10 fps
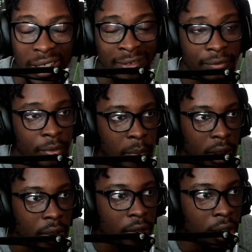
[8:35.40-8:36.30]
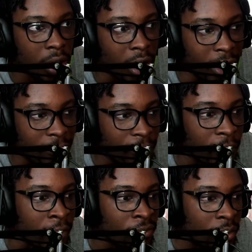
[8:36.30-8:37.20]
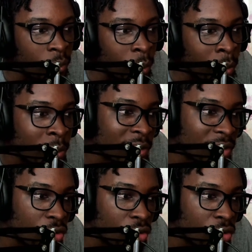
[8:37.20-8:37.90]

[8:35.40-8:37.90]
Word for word: And for me, if a woman was